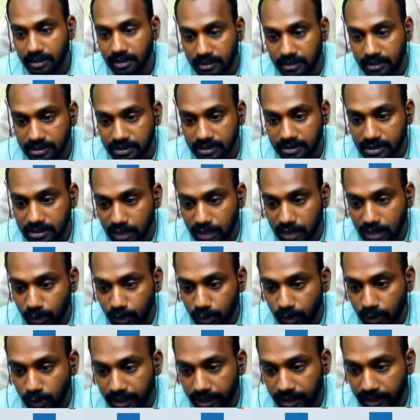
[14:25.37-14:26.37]
this is
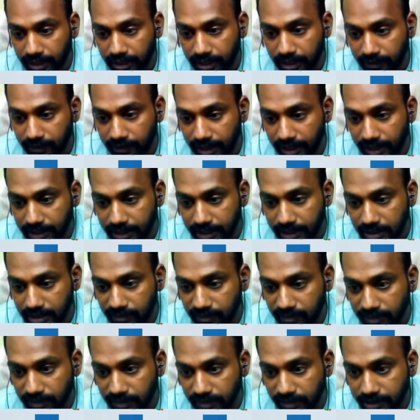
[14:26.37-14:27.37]
how I have added a
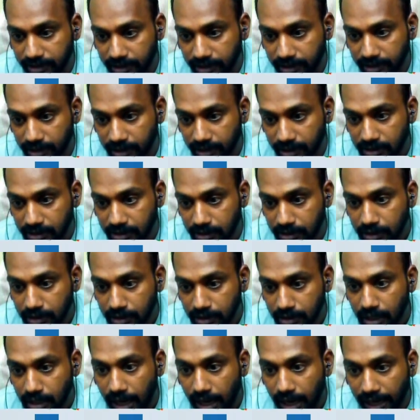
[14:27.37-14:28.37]
filter, right?
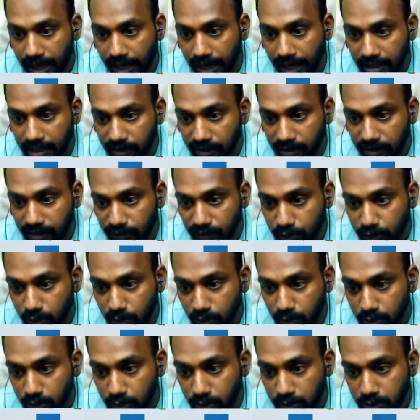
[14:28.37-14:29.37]
And if you
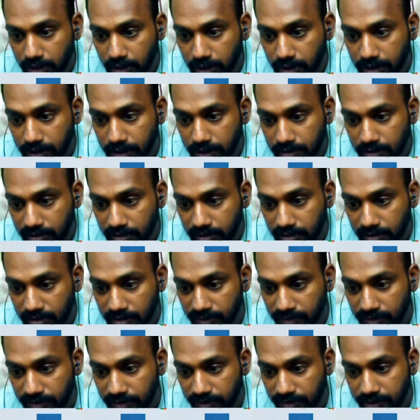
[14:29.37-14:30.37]
go to that
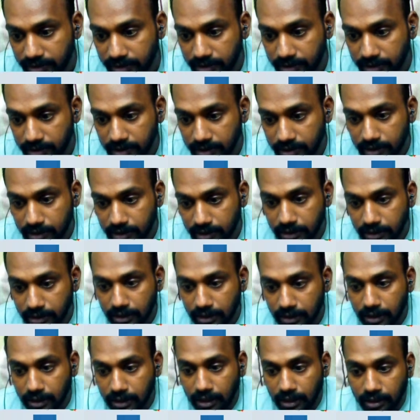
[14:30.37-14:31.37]
filter,
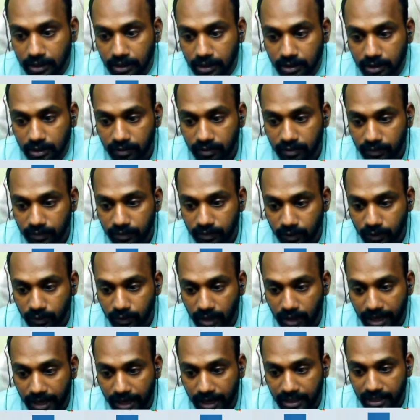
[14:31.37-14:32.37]
if you
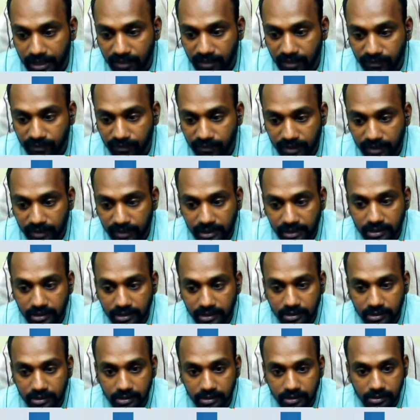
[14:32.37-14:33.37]
add a field
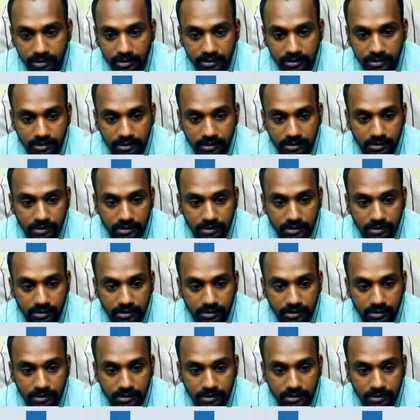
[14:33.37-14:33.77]
here,